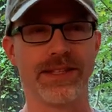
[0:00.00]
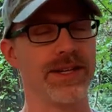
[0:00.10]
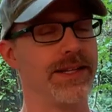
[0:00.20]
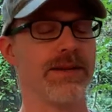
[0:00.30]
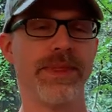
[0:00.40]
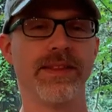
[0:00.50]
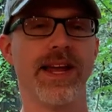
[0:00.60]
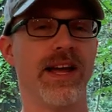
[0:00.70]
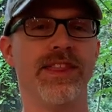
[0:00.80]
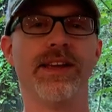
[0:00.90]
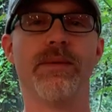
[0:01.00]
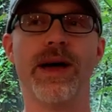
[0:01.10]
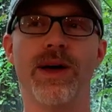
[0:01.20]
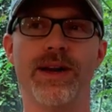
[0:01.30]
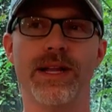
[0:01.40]
it's not something that I think
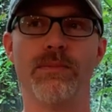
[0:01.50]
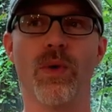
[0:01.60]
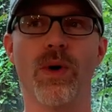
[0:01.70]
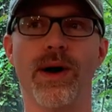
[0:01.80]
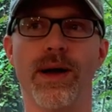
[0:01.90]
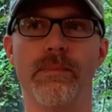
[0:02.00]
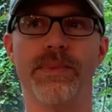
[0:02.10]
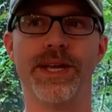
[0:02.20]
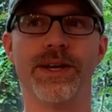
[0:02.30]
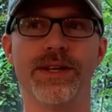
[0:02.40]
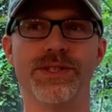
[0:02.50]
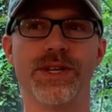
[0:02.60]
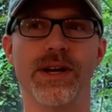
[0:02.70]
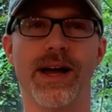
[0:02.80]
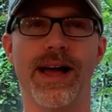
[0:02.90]
about anymore
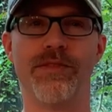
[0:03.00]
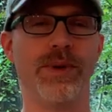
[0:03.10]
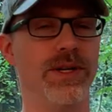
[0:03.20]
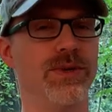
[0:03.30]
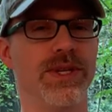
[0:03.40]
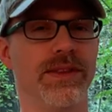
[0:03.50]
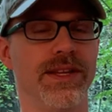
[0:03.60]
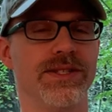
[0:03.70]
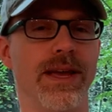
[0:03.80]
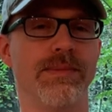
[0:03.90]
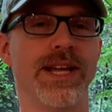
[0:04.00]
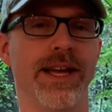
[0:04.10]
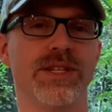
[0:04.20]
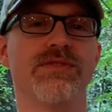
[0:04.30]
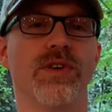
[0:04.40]
because I have been using these same
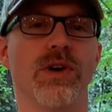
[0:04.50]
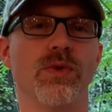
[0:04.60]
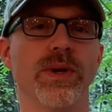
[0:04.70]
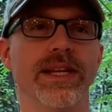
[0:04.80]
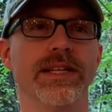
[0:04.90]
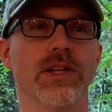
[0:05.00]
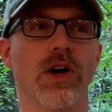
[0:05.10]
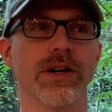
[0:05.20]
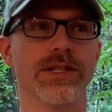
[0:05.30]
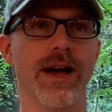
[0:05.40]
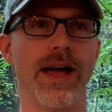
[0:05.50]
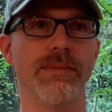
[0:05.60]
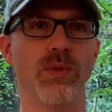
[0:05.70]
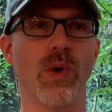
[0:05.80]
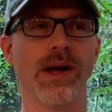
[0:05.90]
tanks for a really long
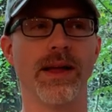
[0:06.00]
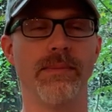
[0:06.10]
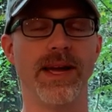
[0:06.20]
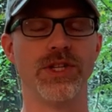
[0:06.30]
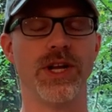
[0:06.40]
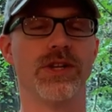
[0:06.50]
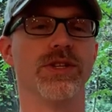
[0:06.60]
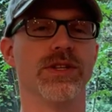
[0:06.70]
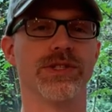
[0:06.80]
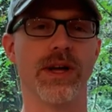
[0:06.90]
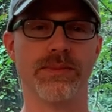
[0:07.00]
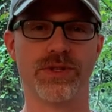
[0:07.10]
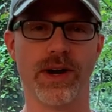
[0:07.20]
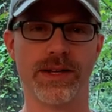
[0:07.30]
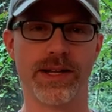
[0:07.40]
time. And while I may change the
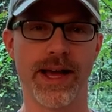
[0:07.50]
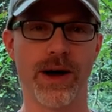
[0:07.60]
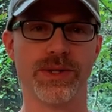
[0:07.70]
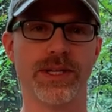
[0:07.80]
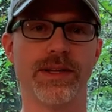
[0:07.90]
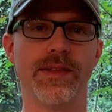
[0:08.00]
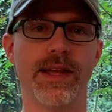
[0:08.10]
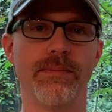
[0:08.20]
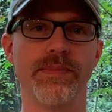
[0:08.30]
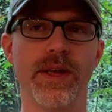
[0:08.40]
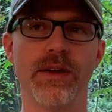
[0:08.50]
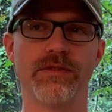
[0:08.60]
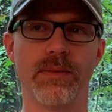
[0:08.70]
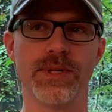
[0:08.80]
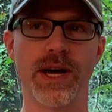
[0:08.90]
substrate out in them
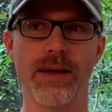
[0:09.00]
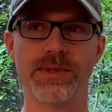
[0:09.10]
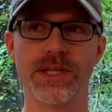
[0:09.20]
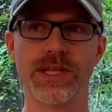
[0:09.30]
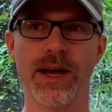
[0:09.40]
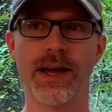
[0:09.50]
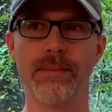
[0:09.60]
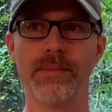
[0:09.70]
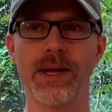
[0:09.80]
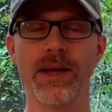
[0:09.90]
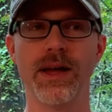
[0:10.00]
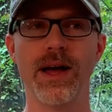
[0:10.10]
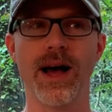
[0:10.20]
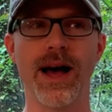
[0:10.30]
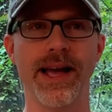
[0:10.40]
from time to time,
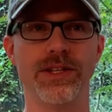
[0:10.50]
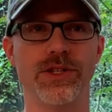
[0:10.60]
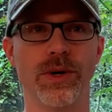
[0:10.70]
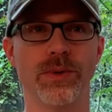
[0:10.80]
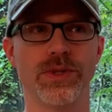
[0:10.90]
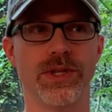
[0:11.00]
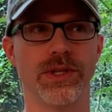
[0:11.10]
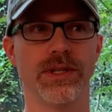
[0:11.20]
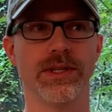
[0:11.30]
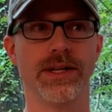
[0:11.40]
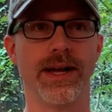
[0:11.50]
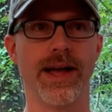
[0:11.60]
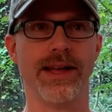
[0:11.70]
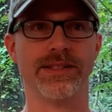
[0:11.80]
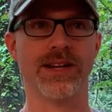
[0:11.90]
I don't,
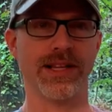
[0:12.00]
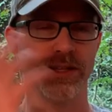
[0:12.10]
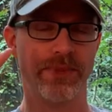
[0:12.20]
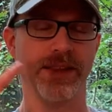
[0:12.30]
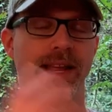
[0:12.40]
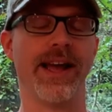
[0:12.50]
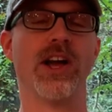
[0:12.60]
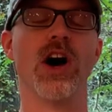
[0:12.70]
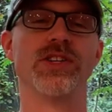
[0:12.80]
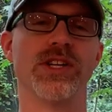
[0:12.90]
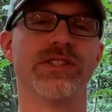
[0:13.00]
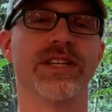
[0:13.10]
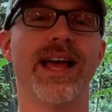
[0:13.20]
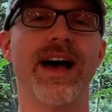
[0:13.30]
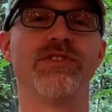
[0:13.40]
it's not something that I
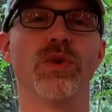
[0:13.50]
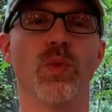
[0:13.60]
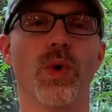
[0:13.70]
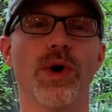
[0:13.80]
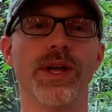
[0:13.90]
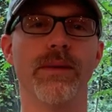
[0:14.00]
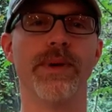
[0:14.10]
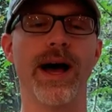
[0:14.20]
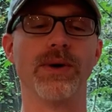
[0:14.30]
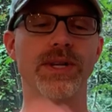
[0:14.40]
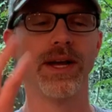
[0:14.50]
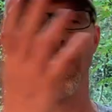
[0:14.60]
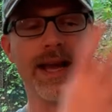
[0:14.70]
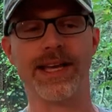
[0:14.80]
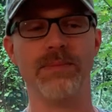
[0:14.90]
consciously have to worry about.
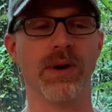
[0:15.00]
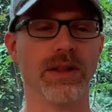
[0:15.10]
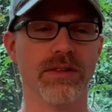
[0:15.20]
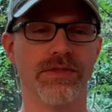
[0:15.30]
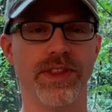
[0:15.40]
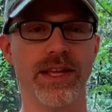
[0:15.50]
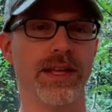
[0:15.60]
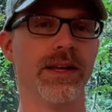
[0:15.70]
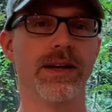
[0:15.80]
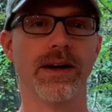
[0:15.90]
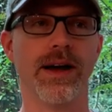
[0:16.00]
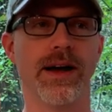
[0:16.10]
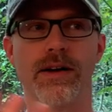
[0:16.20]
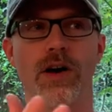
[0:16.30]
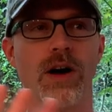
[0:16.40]
I keep all of the
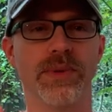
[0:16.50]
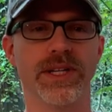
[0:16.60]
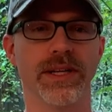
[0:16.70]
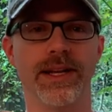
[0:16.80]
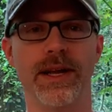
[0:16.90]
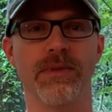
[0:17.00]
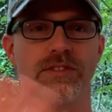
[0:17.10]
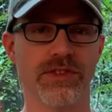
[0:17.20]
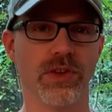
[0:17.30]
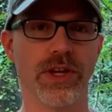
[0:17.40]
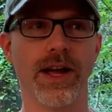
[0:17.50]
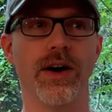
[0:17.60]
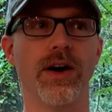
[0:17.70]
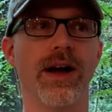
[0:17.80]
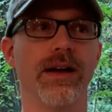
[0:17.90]
Armadillidium
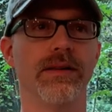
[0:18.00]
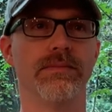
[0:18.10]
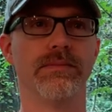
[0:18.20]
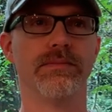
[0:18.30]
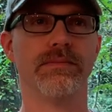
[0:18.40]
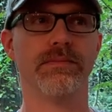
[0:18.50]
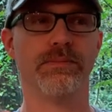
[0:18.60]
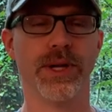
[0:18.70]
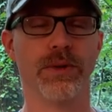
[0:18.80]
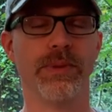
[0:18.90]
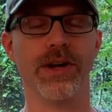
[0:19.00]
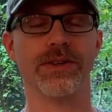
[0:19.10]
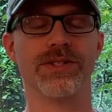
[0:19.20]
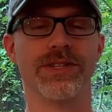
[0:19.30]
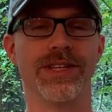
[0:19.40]
vulgare pill
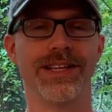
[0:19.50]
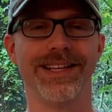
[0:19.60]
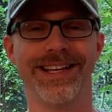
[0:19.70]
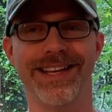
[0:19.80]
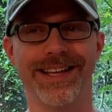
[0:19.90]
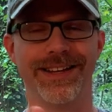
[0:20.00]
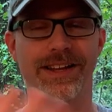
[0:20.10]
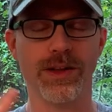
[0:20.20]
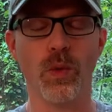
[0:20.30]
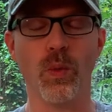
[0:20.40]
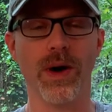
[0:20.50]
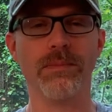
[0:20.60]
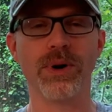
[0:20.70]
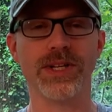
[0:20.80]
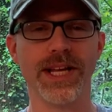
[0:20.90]
bugs in
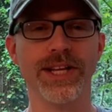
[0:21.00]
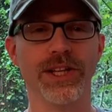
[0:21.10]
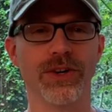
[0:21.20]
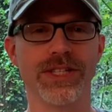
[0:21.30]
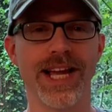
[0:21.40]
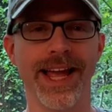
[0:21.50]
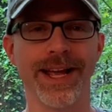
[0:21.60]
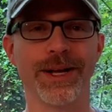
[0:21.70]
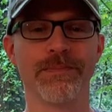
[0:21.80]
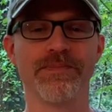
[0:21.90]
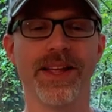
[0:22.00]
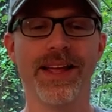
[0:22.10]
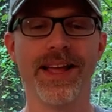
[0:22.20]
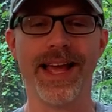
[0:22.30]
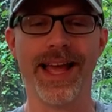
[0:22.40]
one particular tank,
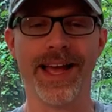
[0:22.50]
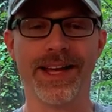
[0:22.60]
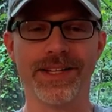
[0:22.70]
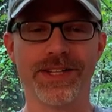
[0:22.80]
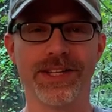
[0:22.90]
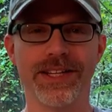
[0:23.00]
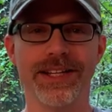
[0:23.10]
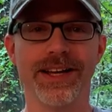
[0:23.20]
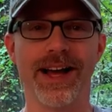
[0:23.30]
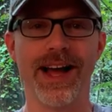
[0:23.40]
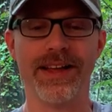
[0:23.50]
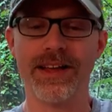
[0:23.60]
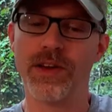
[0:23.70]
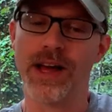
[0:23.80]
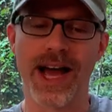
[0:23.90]
and
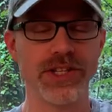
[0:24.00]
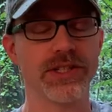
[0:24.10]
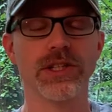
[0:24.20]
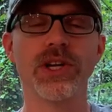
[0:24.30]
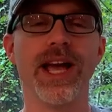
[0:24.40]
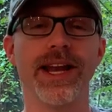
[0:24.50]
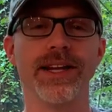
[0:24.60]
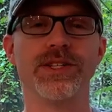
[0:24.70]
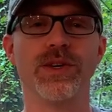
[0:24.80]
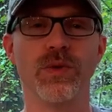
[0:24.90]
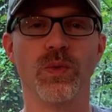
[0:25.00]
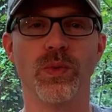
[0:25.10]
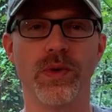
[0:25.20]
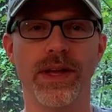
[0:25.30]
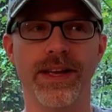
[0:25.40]
I just look at it,
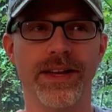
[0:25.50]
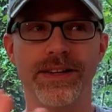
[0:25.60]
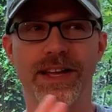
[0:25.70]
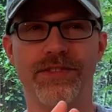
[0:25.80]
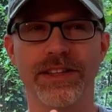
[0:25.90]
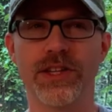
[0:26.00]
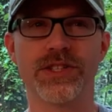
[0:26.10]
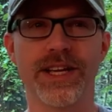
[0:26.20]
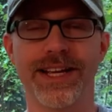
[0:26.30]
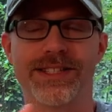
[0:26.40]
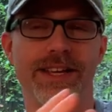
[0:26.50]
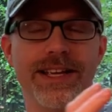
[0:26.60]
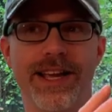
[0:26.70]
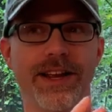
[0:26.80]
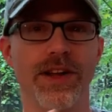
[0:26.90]
and if it looks like
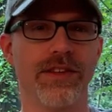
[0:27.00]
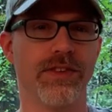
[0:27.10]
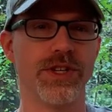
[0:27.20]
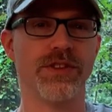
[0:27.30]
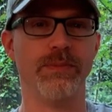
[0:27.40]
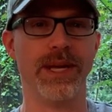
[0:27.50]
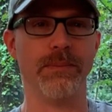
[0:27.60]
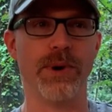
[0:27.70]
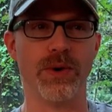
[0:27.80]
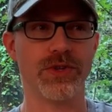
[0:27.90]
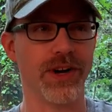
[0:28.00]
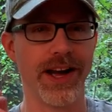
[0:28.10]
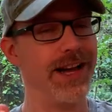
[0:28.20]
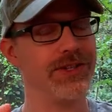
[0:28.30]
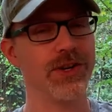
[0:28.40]
it's getting on the verge of being bone
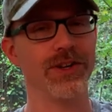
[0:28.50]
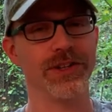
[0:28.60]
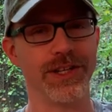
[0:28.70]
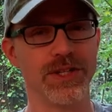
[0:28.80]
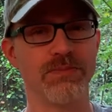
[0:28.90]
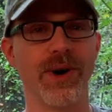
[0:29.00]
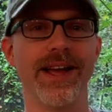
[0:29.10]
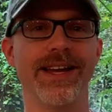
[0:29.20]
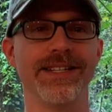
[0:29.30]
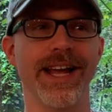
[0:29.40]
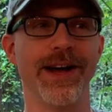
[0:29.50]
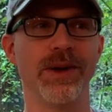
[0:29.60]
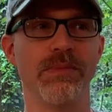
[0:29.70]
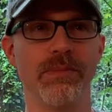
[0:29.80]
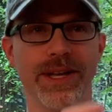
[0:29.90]
dry, I certainly spray it
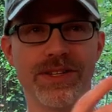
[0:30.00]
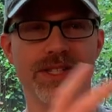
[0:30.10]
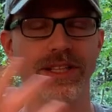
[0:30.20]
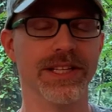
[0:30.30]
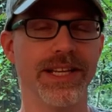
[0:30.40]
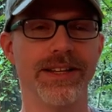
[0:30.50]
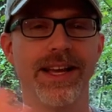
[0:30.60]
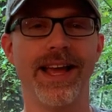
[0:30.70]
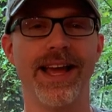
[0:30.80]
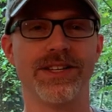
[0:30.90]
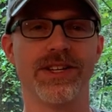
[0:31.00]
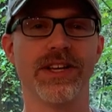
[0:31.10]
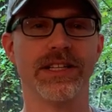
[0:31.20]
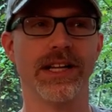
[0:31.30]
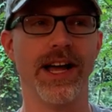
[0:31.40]
down, but because the lid
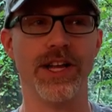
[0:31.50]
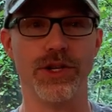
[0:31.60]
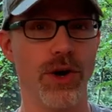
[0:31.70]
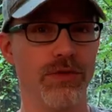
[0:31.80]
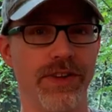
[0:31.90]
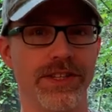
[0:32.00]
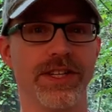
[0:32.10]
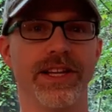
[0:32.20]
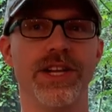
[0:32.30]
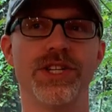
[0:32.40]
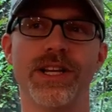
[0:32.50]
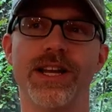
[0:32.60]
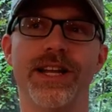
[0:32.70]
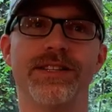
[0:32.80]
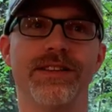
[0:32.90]
has no ventilation
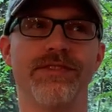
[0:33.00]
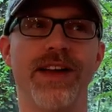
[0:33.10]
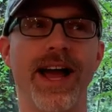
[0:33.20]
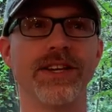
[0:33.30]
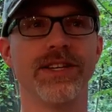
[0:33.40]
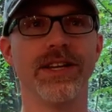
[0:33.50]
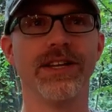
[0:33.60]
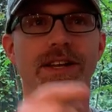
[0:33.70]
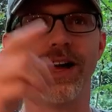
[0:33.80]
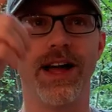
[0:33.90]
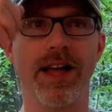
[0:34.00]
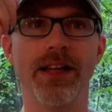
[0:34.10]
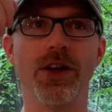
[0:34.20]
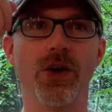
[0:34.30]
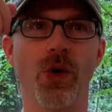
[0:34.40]
in it, in fact,
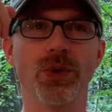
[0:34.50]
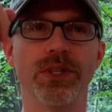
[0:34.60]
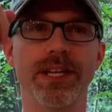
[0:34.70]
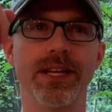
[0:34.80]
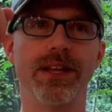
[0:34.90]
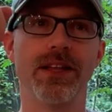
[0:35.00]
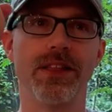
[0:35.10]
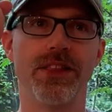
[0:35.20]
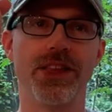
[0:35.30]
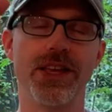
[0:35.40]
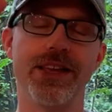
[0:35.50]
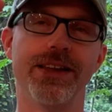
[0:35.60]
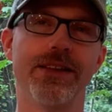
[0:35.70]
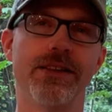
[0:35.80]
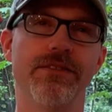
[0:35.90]
only
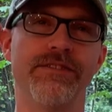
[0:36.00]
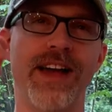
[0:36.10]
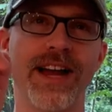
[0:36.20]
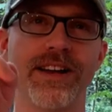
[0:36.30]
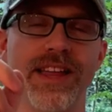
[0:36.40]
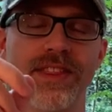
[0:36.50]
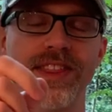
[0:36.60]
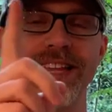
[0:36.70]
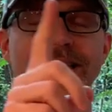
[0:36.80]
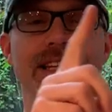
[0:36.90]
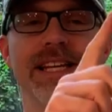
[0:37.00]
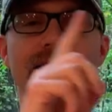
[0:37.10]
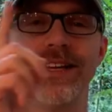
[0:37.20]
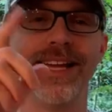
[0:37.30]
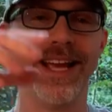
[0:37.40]
the fact that the
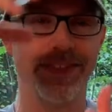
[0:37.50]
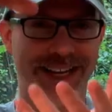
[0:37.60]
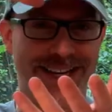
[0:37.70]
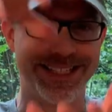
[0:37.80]
lid and the